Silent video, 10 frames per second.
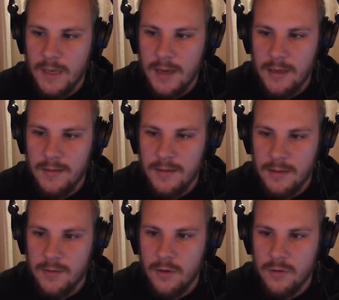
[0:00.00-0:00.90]
Anything
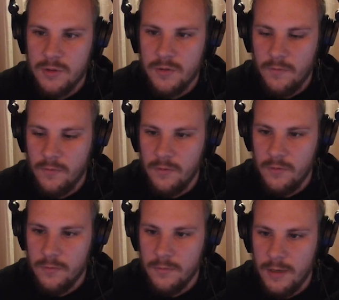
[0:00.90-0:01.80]
that goes
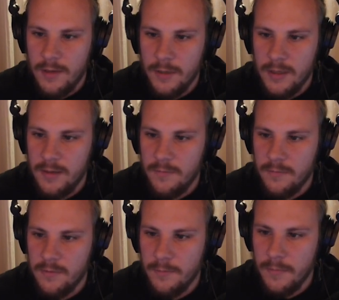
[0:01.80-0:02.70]
through, I
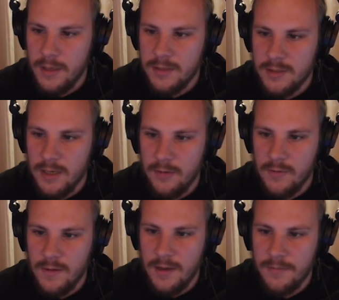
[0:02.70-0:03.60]
believe, the master out,